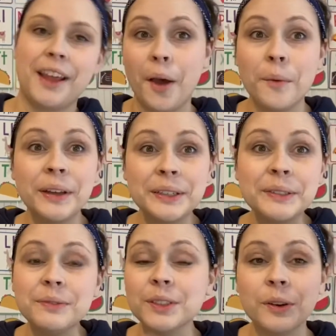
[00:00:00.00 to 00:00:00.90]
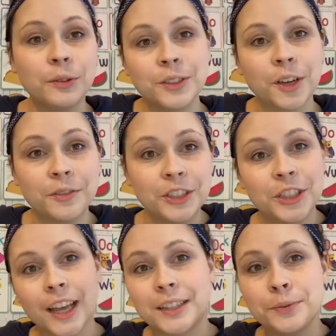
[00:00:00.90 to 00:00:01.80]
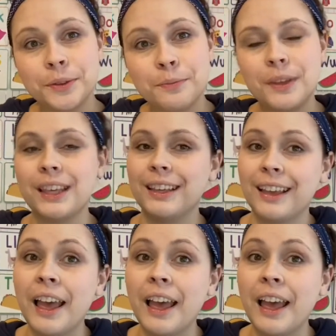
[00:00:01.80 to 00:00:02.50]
welcome to Cold Coffee Chats with me,